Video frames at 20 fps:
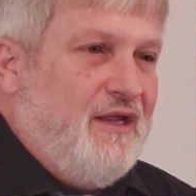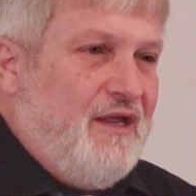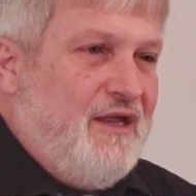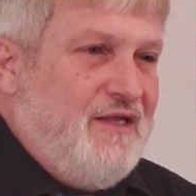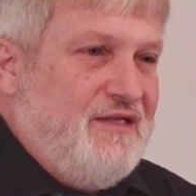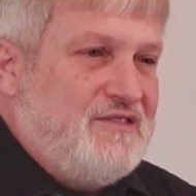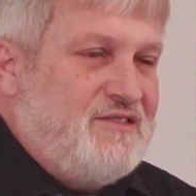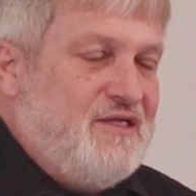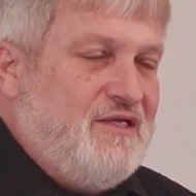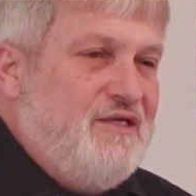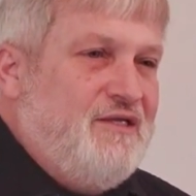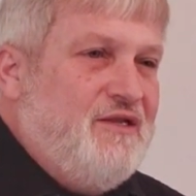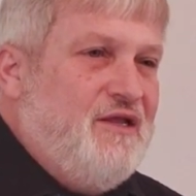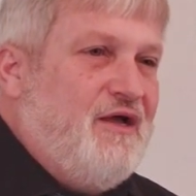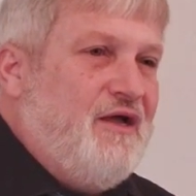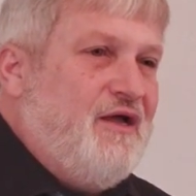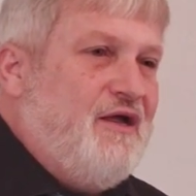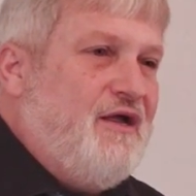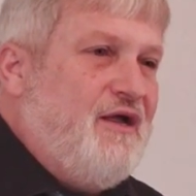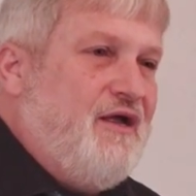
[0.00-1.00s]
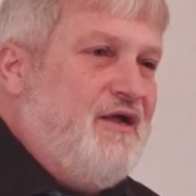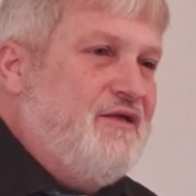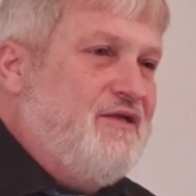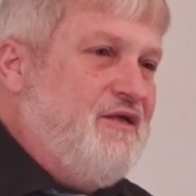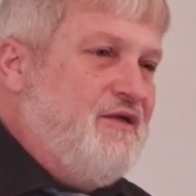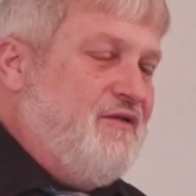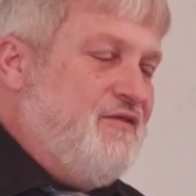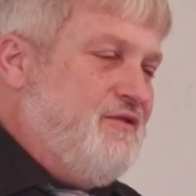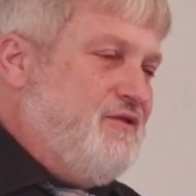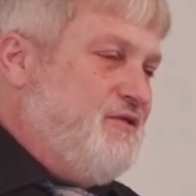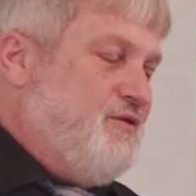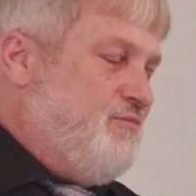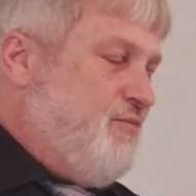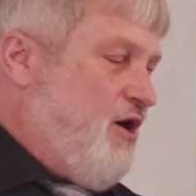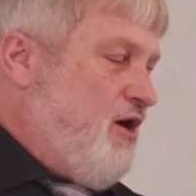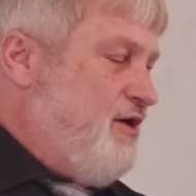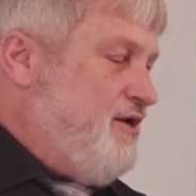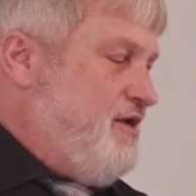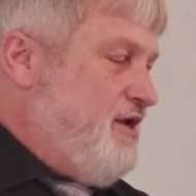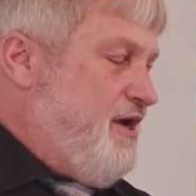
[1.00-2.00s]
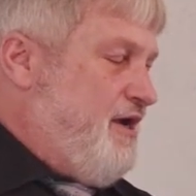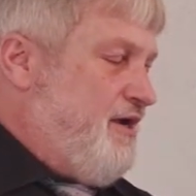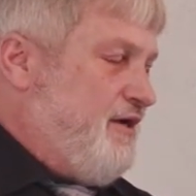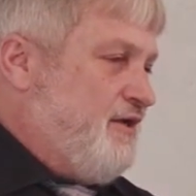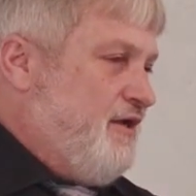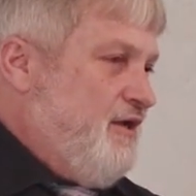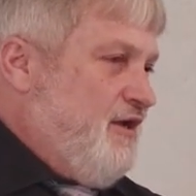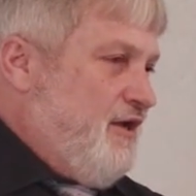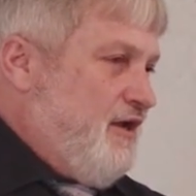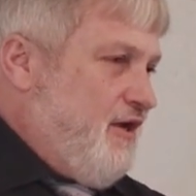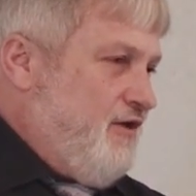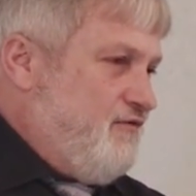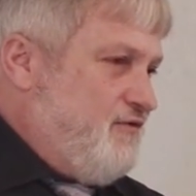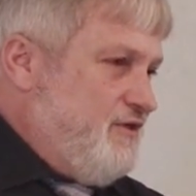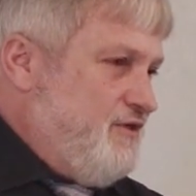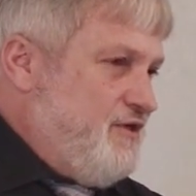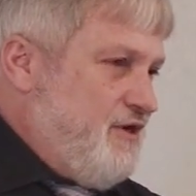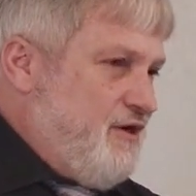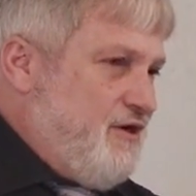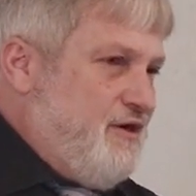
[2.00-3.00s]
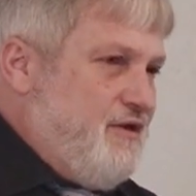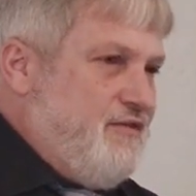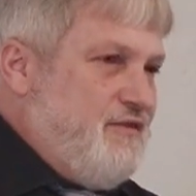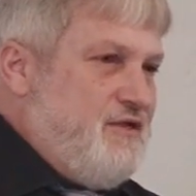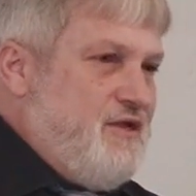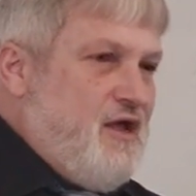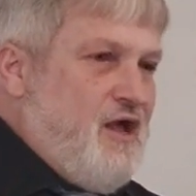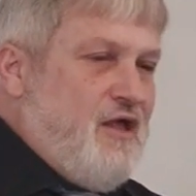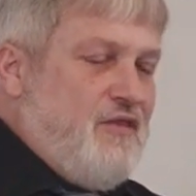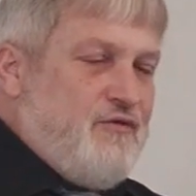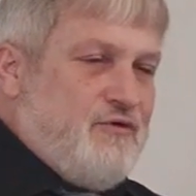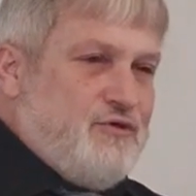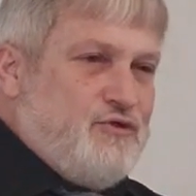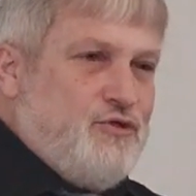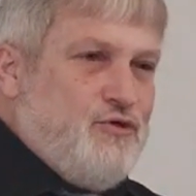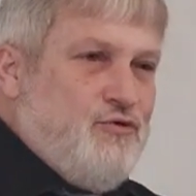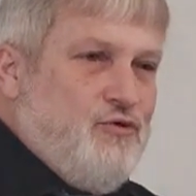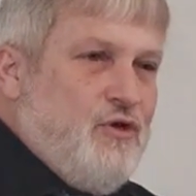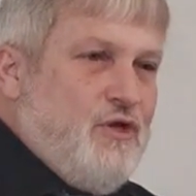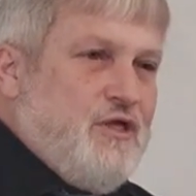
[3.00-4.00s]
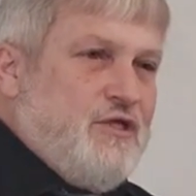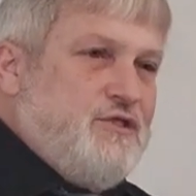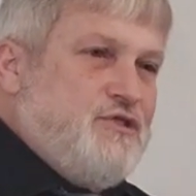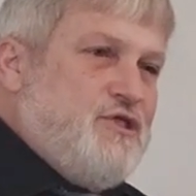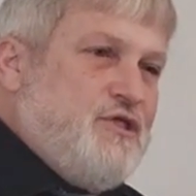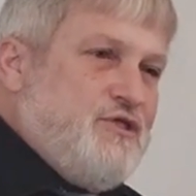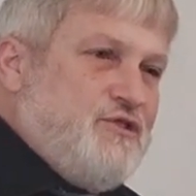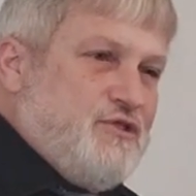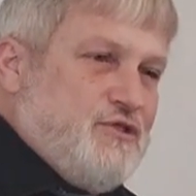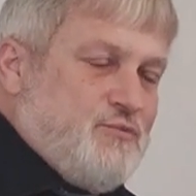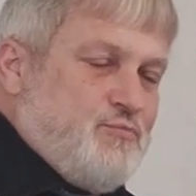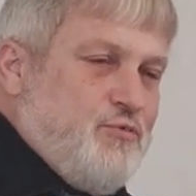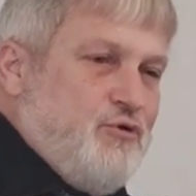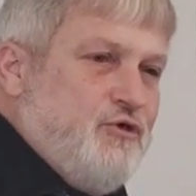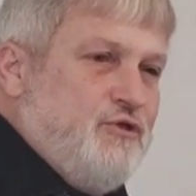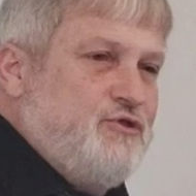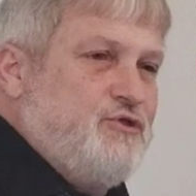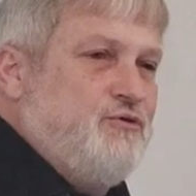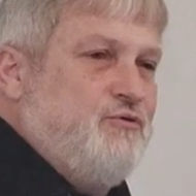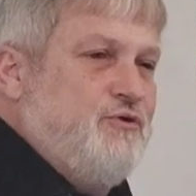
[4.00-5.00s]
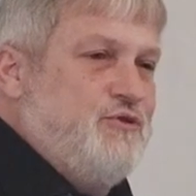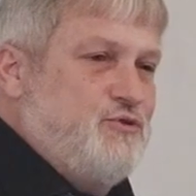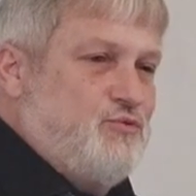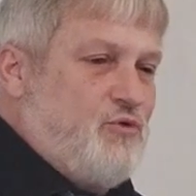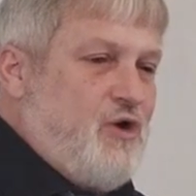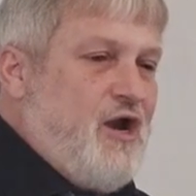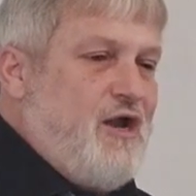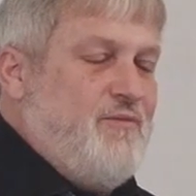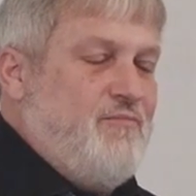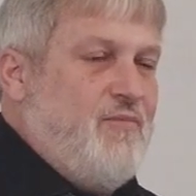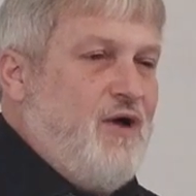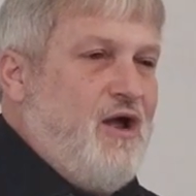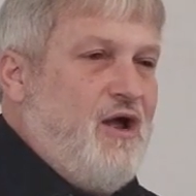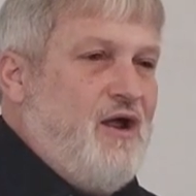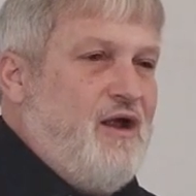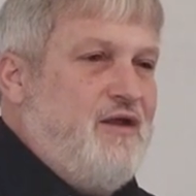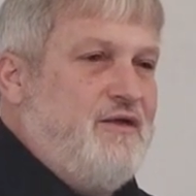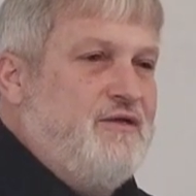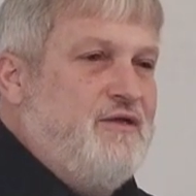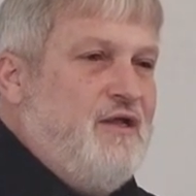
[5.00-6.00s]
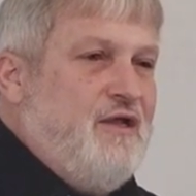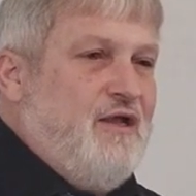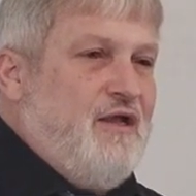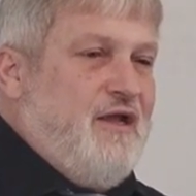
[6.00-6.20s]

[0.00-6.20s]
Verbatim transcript: He's seen, uh, again, the demoniac of Gadara and the others who Jesus put to his right mind.